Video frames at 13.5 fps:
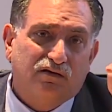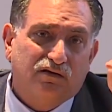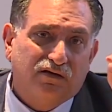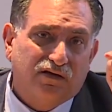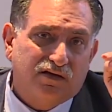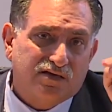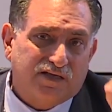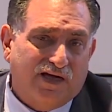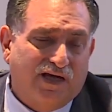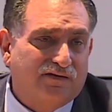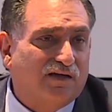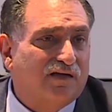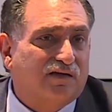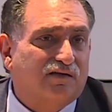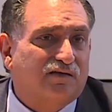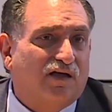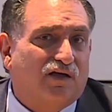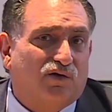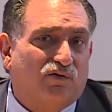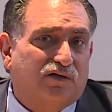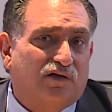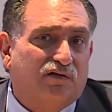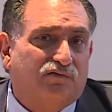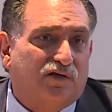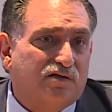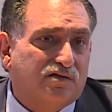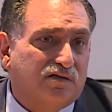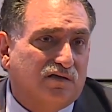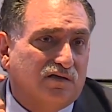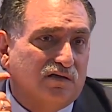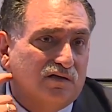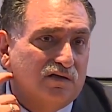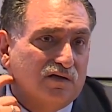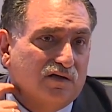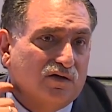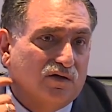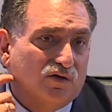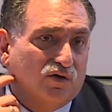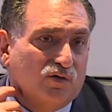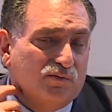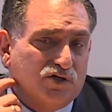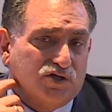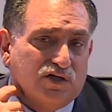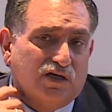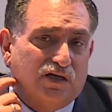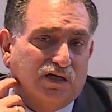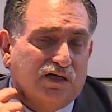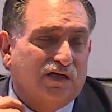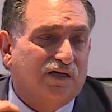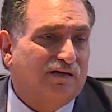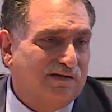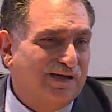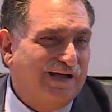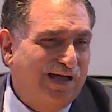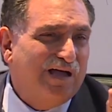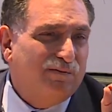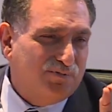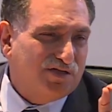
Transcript: They say the authority should be dissolved. No,